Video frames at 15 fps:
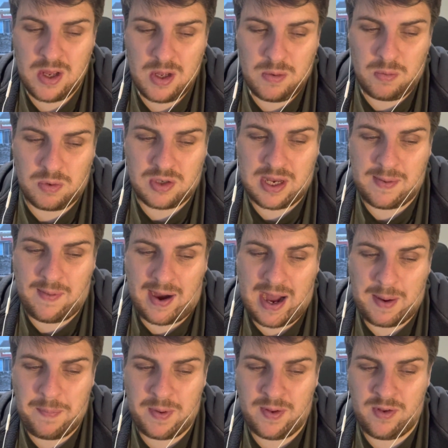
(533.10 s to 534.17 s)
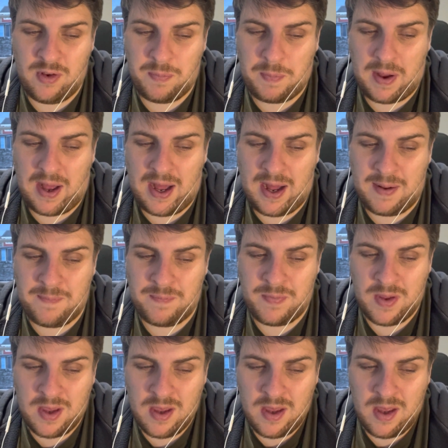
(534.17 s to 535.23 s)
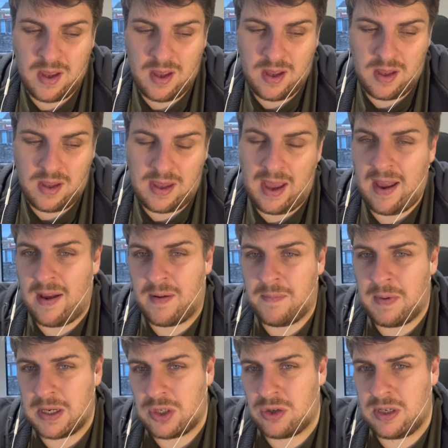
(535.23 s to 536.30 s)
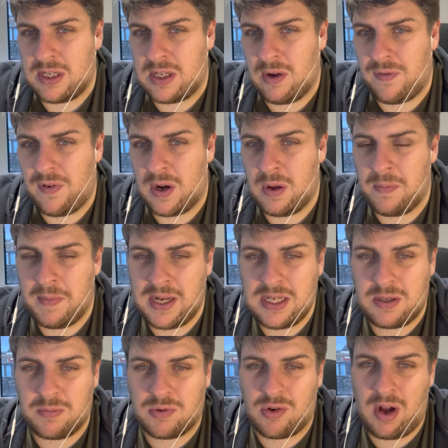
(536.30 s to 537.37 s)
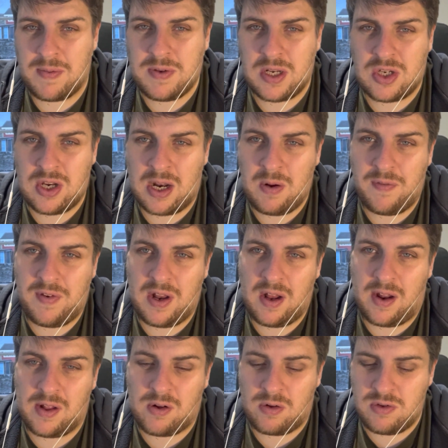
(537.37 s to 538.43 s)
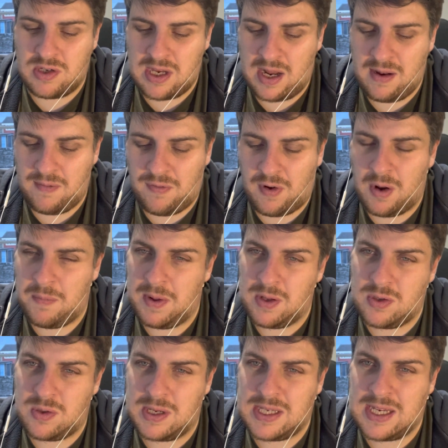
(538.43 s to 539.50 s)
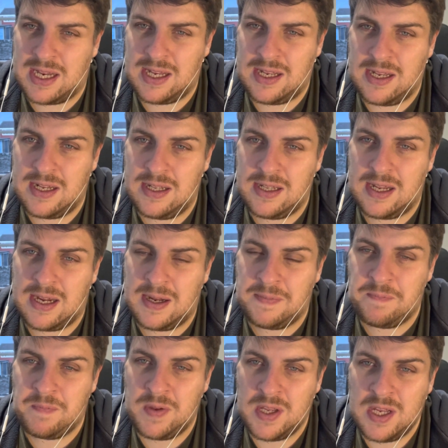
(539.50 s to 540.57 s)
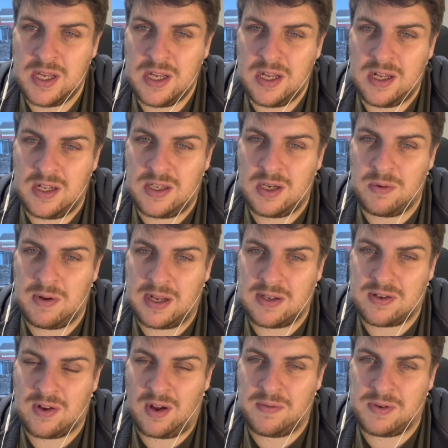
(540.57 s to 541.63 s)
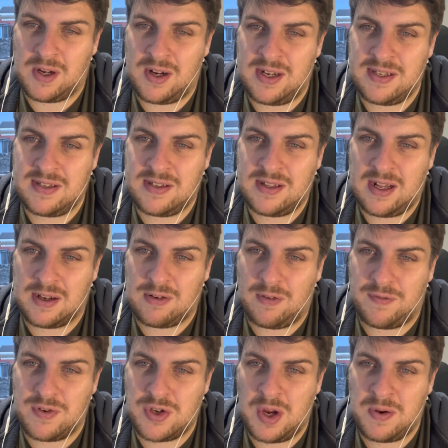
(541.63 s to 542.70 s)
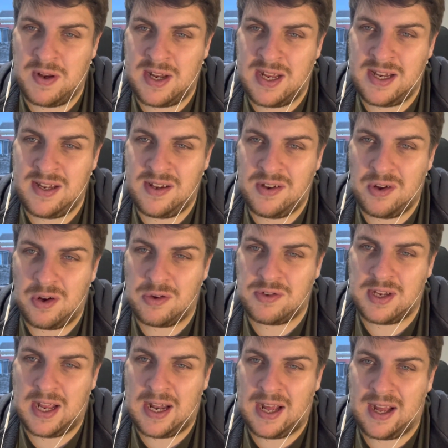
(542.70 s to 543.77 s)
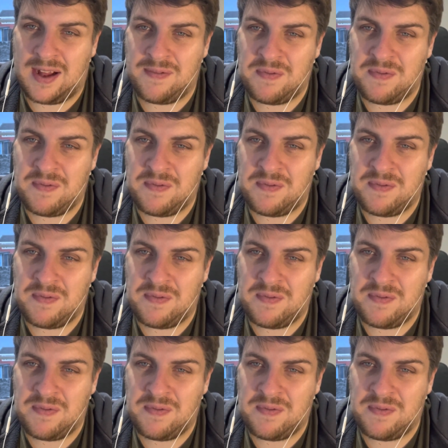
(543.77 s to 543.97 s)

we'll see what happens. But um, yeah, make sure you're still following me. Subscribe to the channel if you like the content. Follow me on Twitter. And um, until next time, guys, thanks all for tuning in. I'll see you later.